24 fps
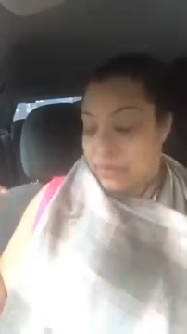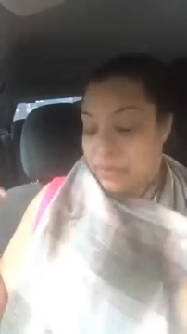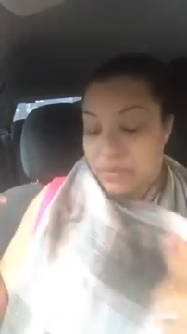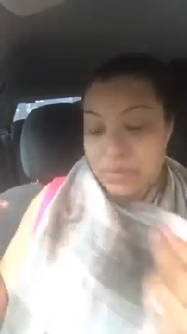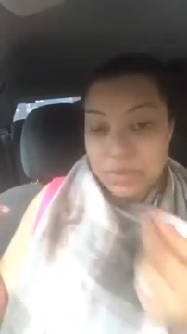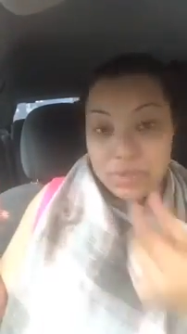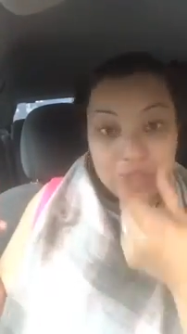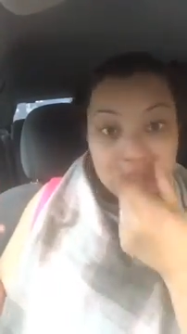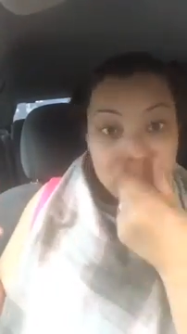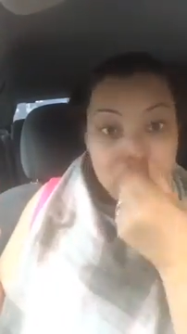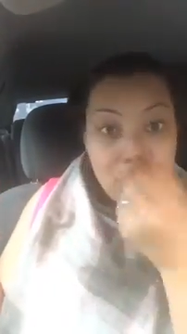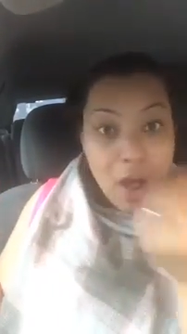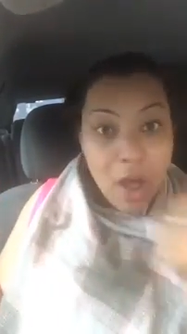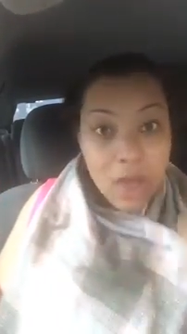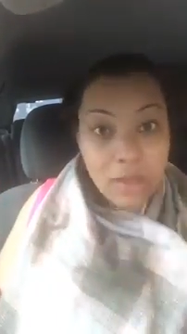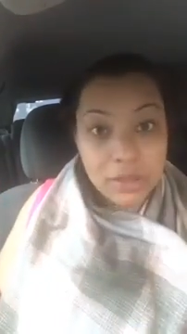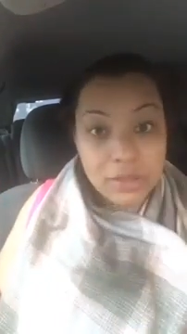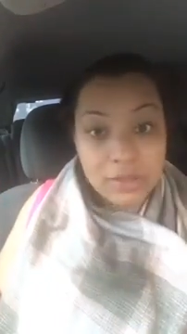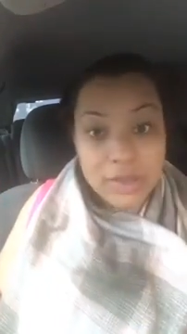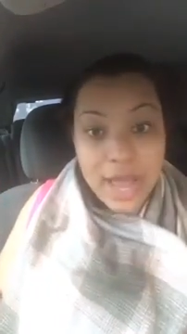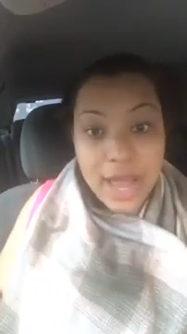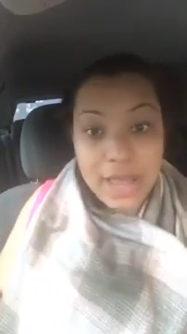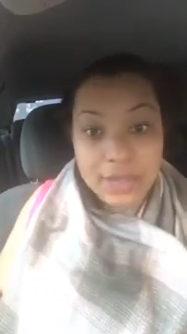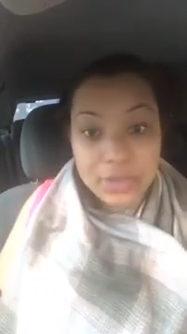
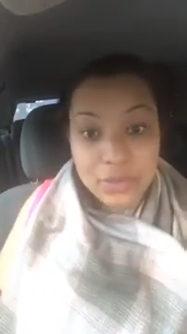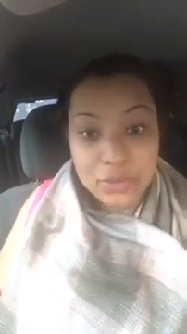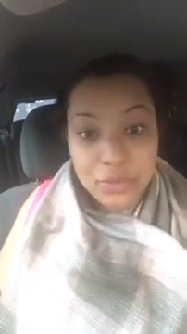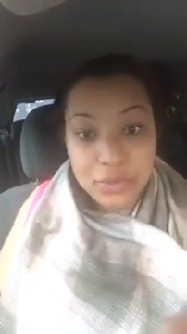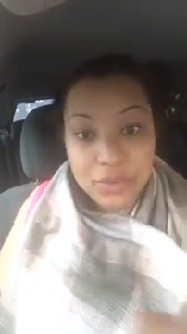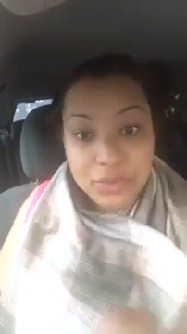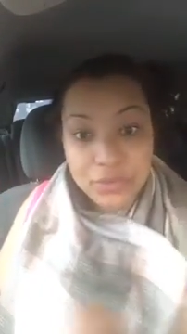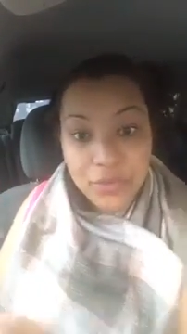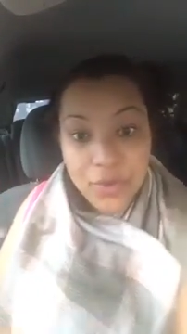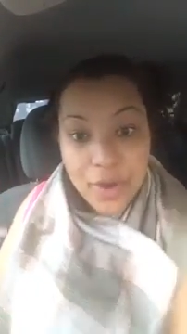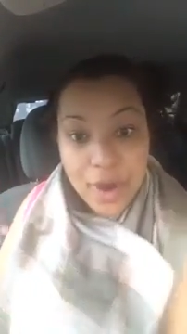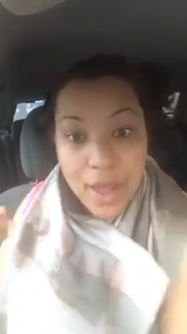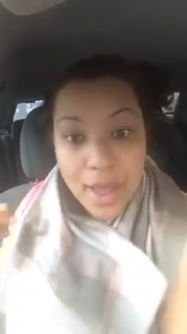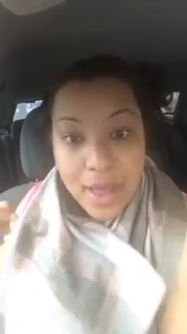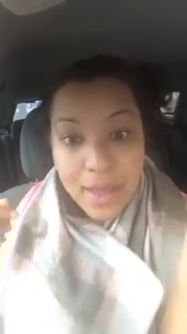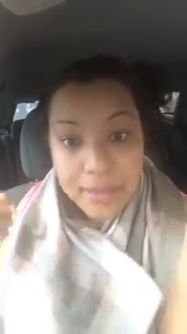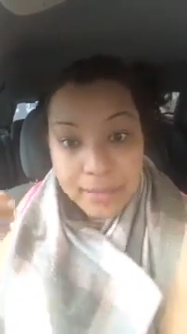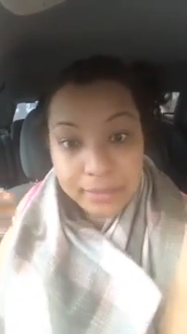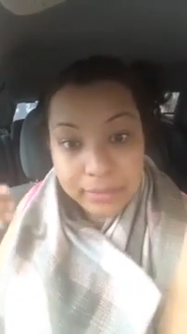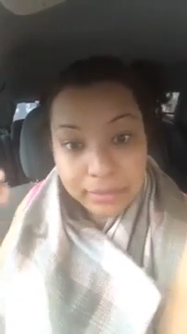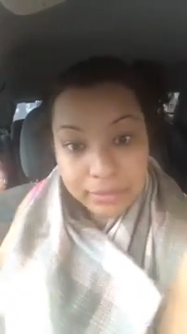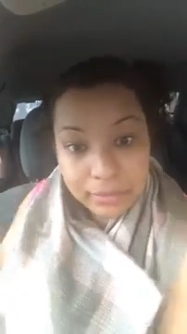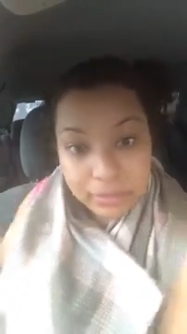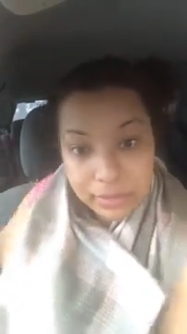smaller nostrils
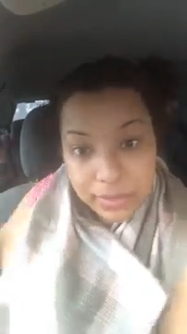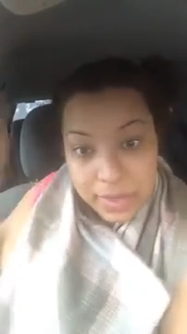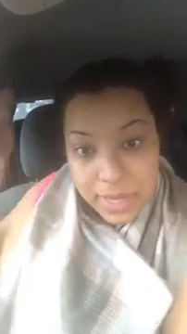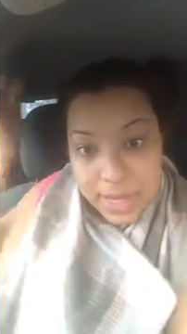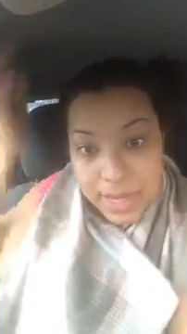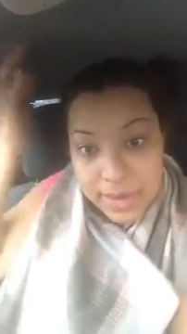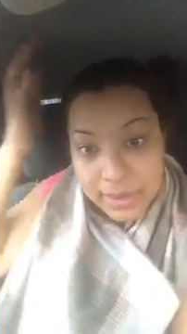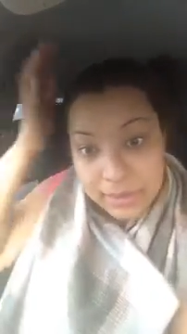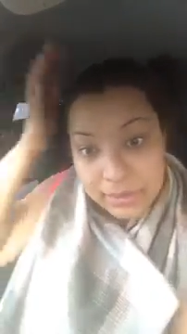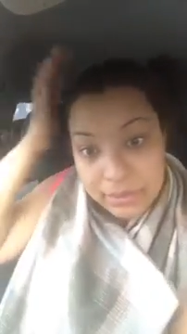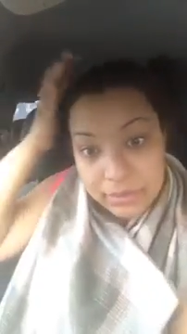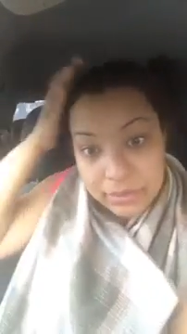from. Man.